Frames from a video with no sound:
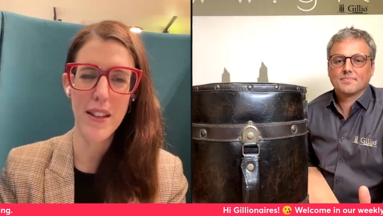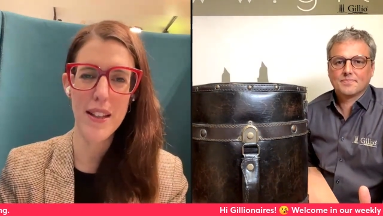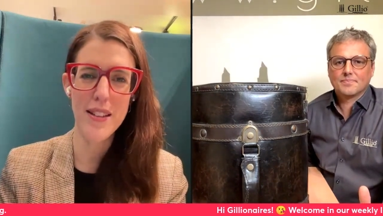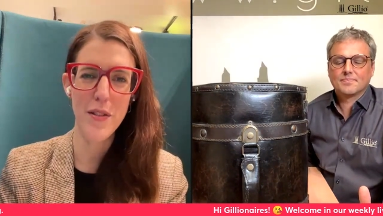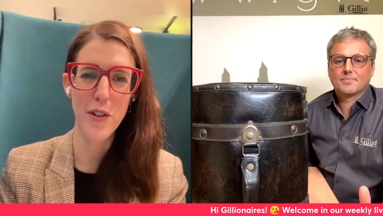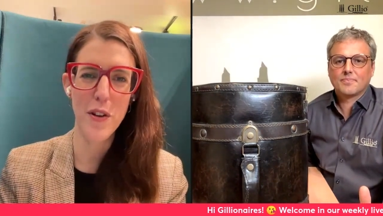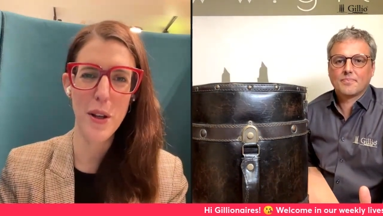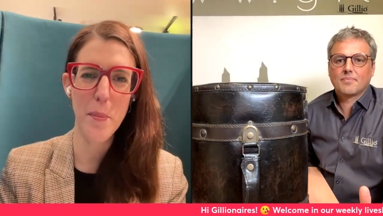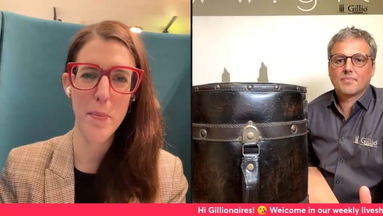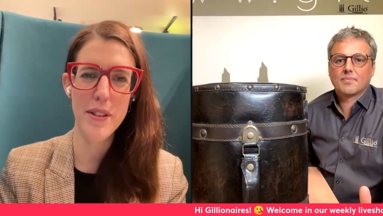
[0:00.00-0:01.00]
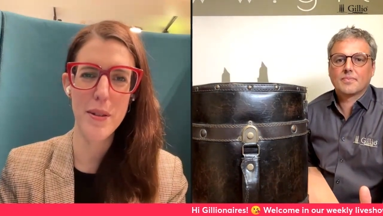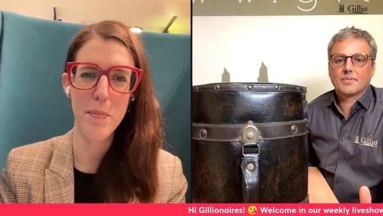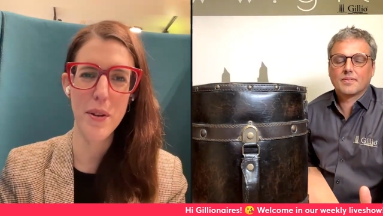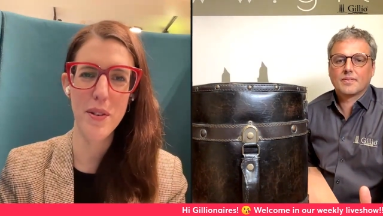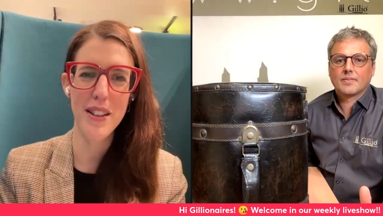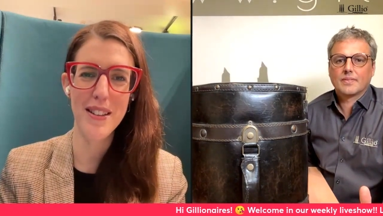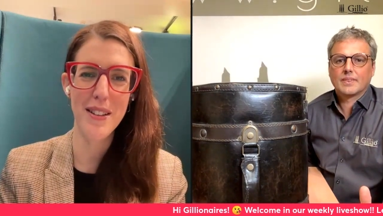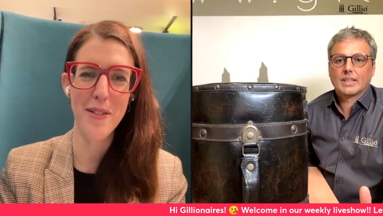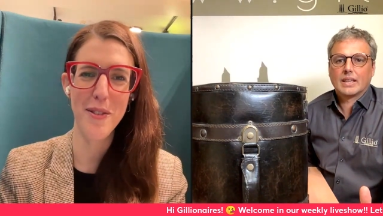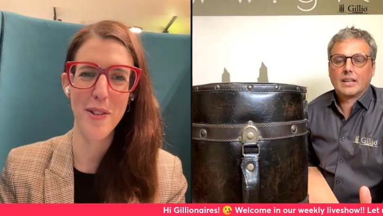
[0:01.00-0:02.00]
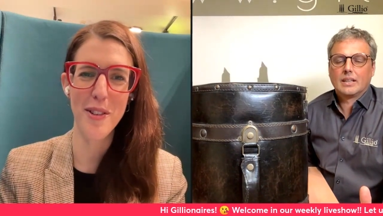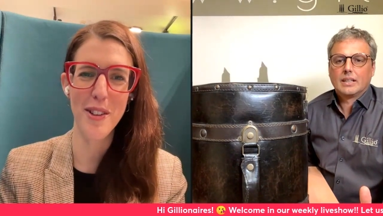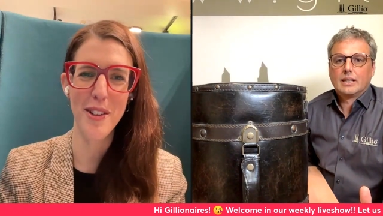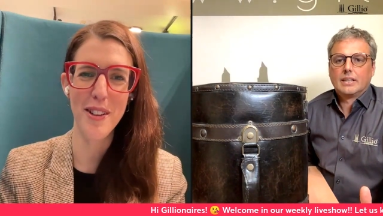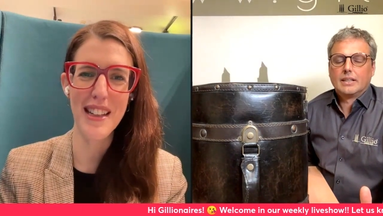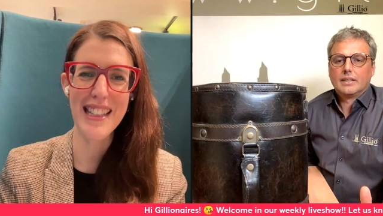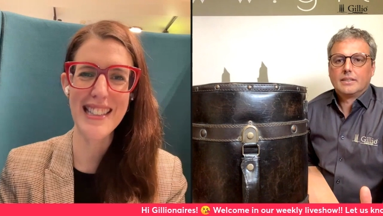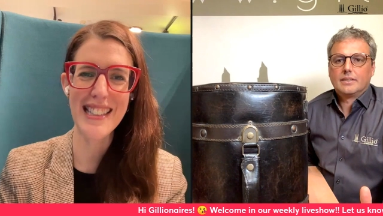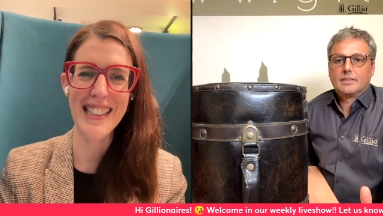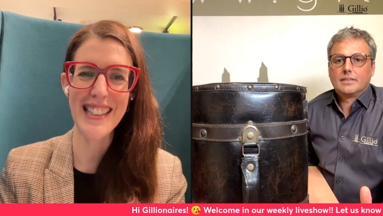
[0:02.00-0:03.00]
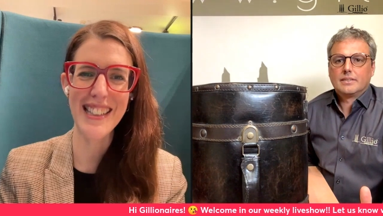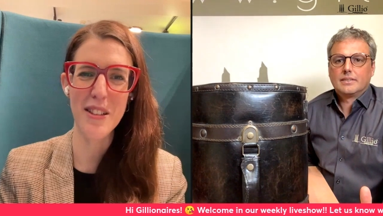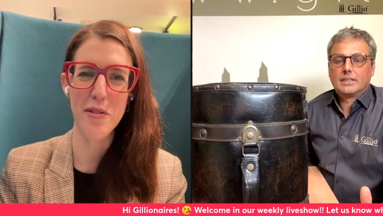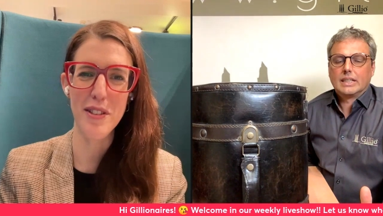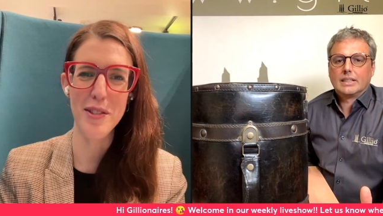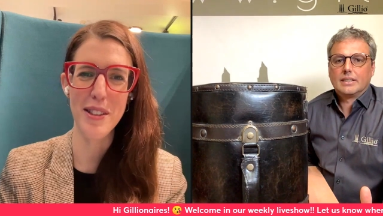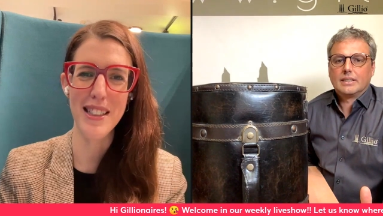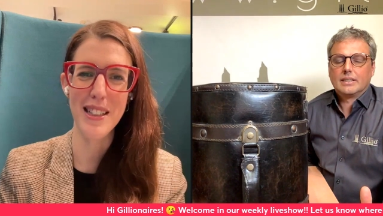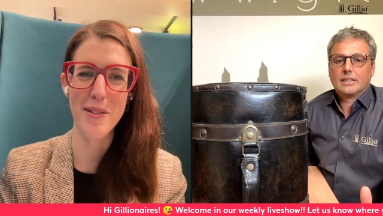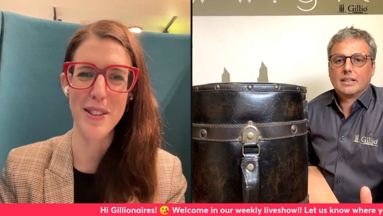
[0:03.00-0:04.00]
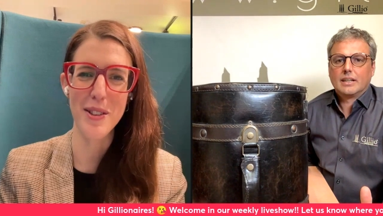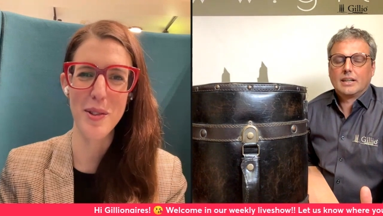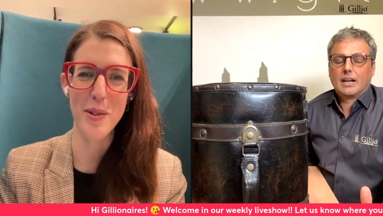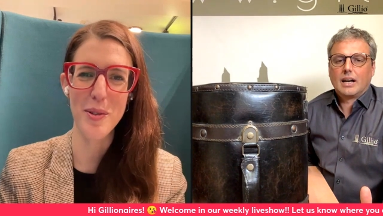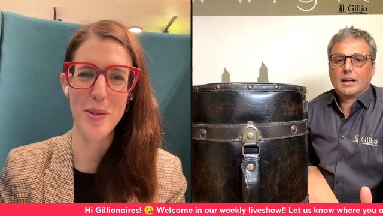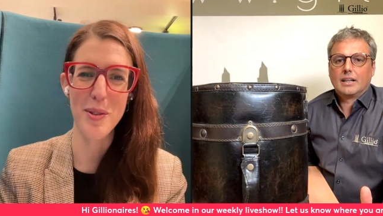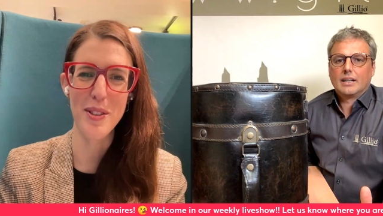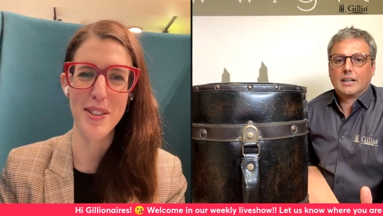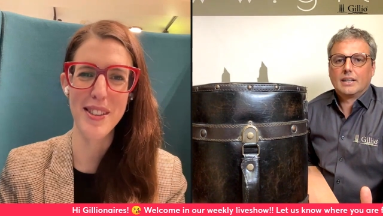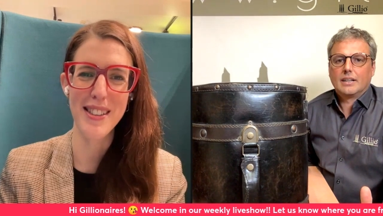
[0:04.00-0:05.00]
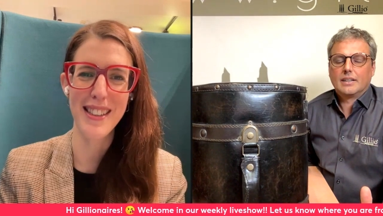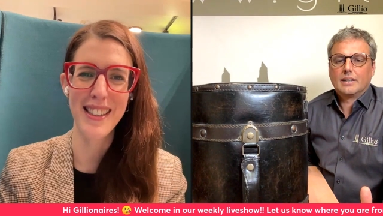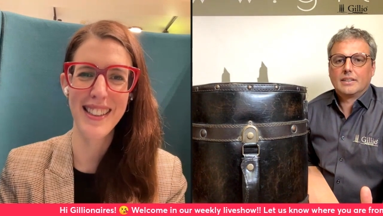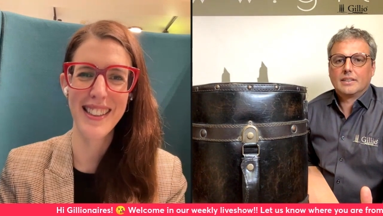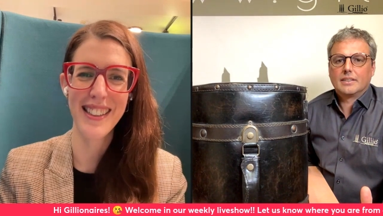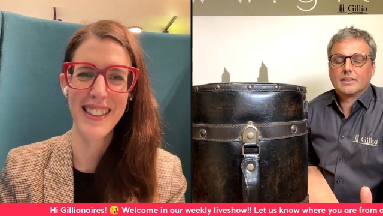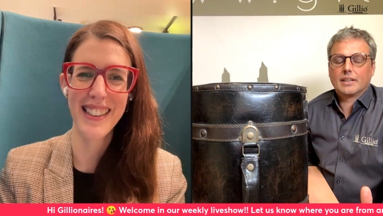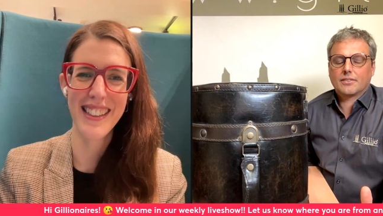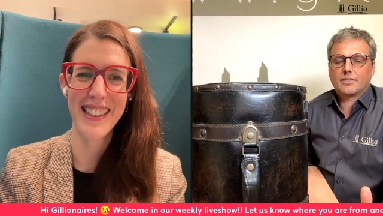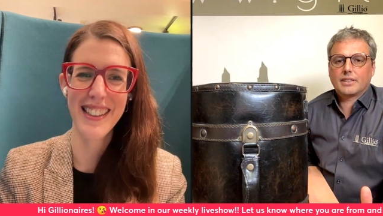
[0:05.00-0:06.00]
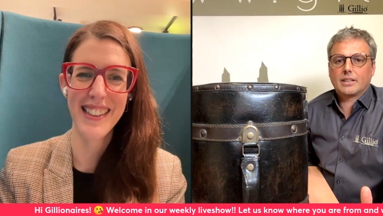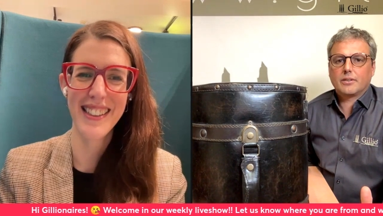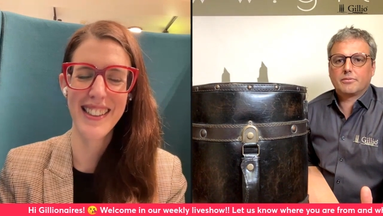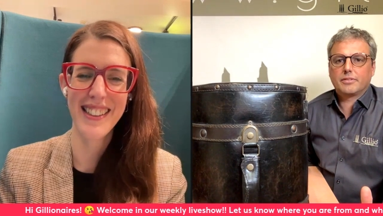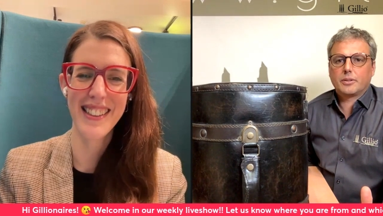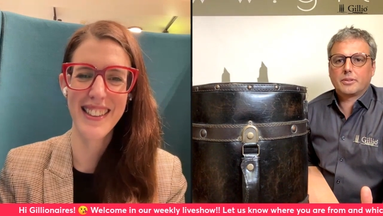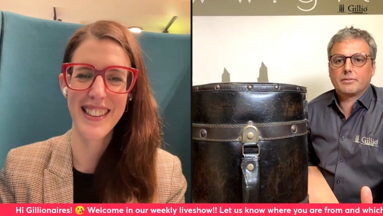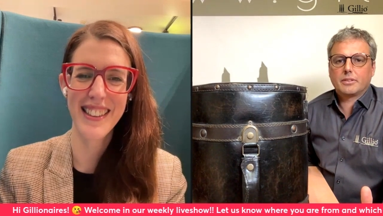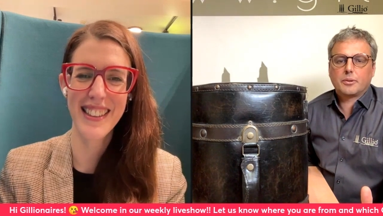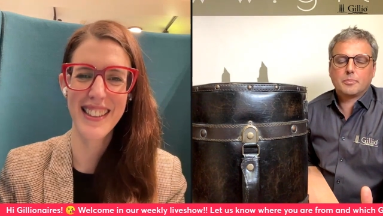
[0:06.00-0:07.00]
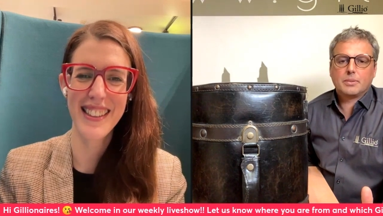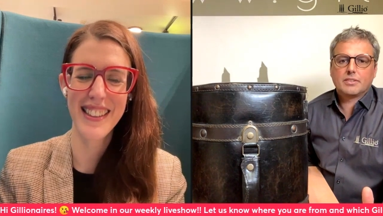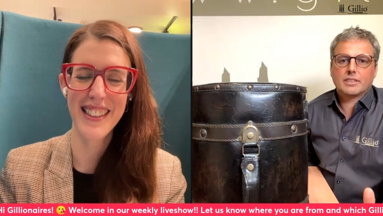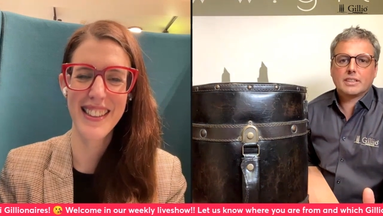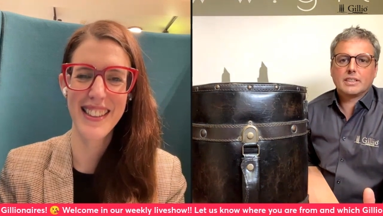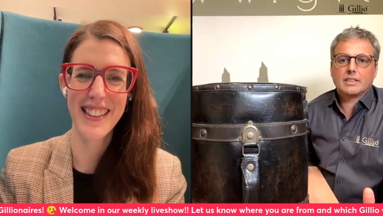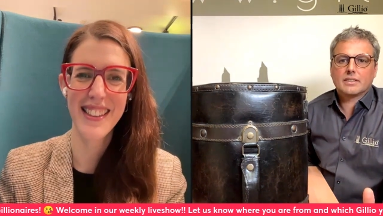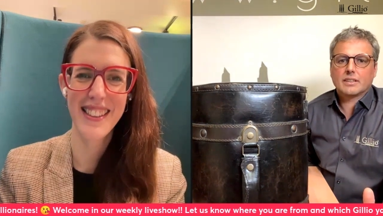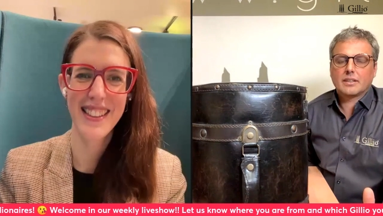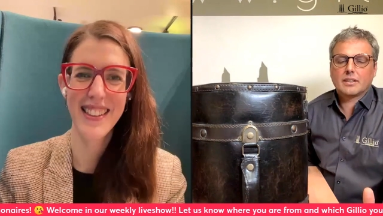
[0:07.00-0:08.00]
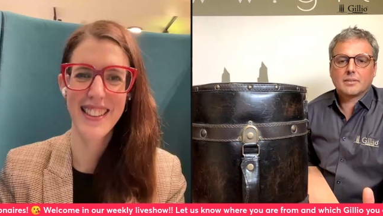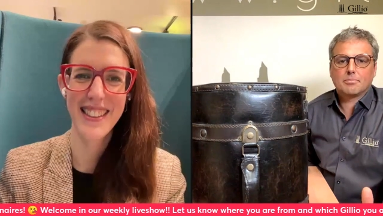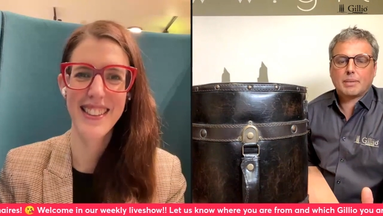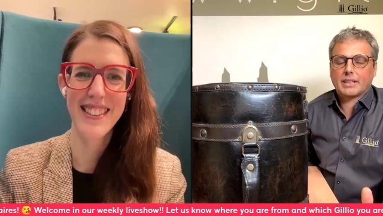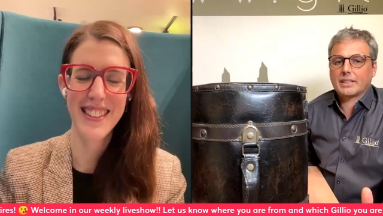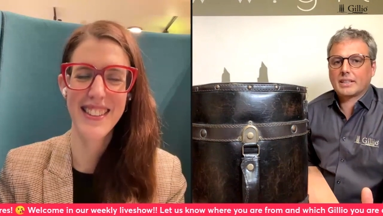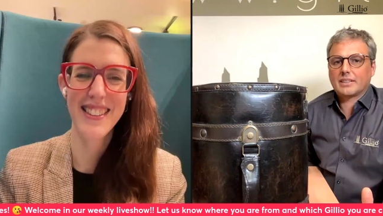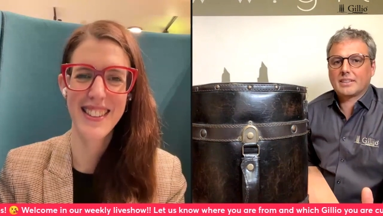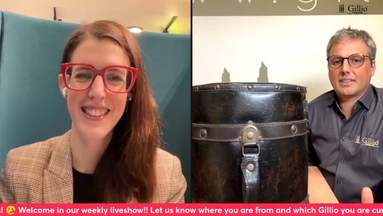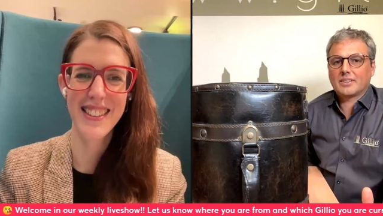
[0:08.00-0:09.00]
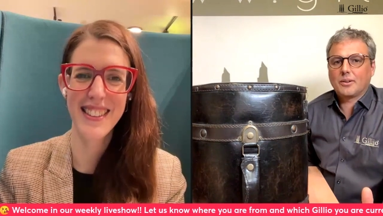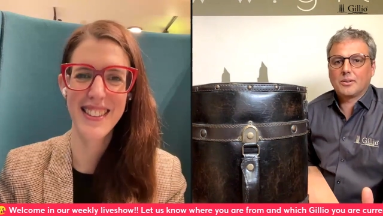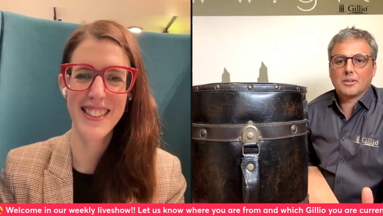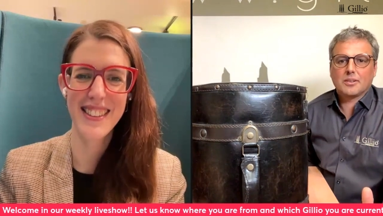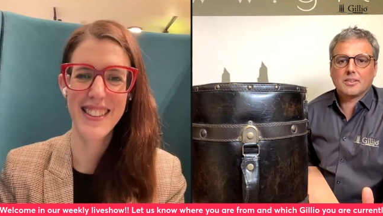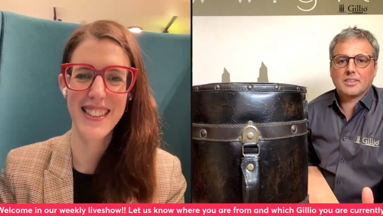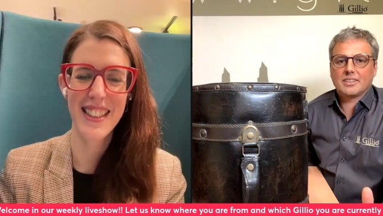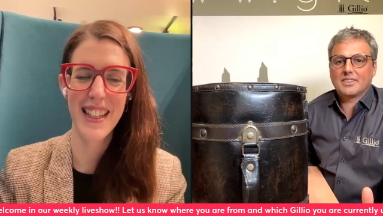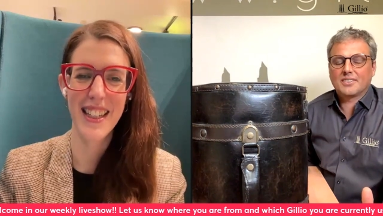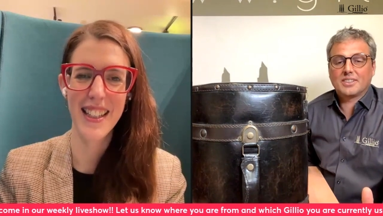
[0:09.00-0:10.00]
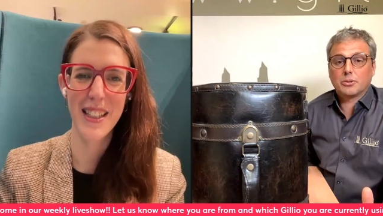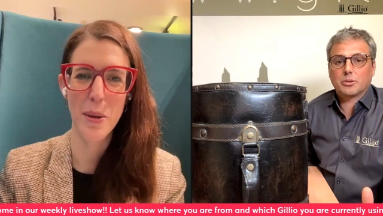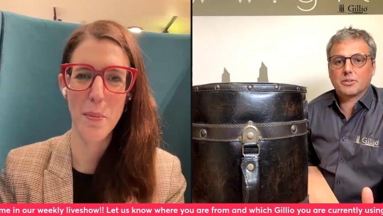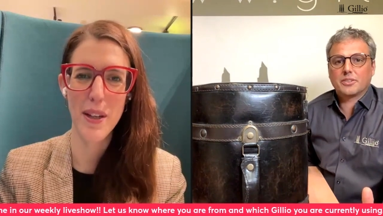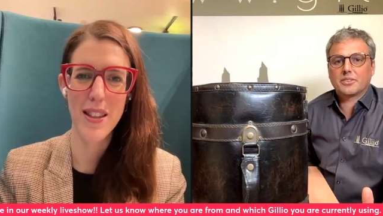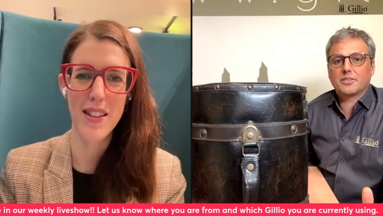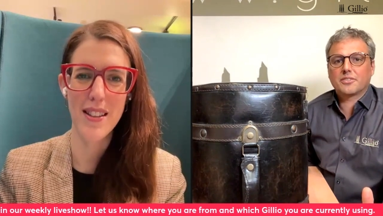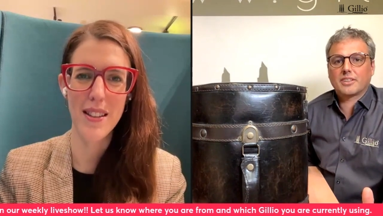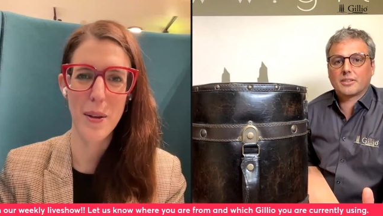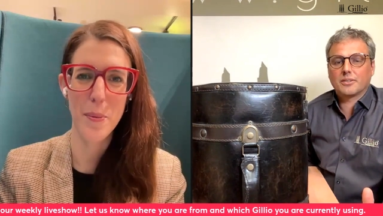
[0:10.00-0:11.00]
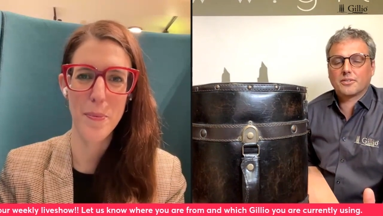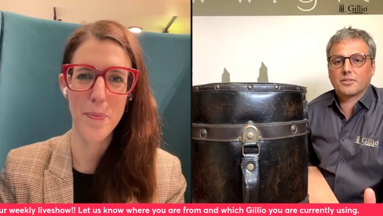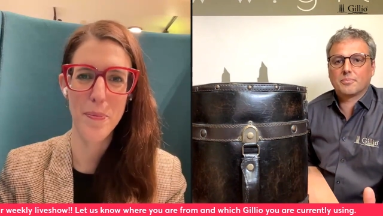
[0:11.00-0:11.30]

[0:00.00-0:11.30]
Speaker 1: that it's a very busy period for the colleagues in the head office right now with all those orders.
Speaker 2: Yes, they are very, very busy in uh, packing all uh, the I order, can imagine. Uh,